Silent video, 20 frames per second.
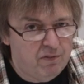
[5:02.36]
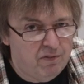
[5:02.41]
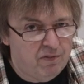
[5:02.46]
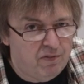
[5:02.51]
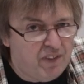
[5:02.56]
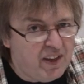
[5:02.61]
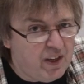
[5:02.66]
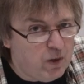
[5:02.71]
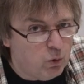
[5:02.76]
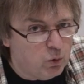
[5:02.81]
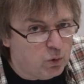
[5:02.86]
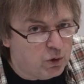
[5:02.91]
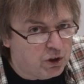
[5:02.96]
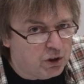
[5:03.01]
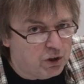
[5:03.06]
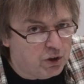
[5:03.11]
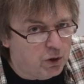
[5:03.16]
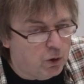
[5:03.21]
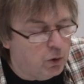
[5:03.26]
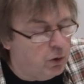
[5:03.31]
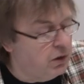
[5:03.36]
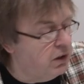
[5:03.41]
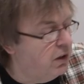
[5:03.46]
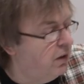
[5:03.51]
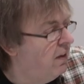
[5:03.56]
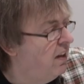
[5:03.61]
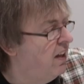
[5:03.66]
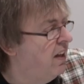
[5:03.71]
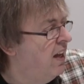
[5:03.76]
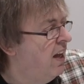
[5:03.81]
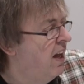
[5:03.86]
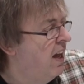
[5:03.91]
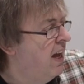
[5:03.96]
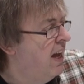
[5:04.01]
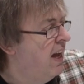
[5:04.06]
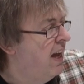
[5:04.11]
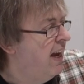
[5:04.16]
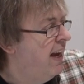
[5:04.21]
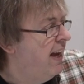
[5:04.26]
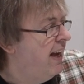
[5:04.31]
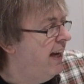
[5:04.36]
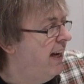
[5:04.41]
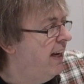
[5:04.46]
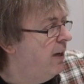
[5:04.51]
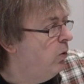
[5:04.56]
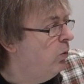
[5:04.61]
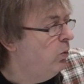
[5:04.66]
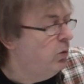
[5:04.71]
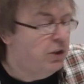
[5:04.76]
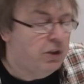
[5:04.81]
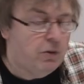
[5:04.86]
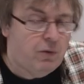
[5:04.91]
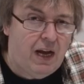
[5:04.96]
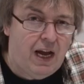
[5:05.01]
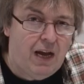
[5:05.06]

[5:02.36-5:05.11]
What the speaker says: feels good, It also,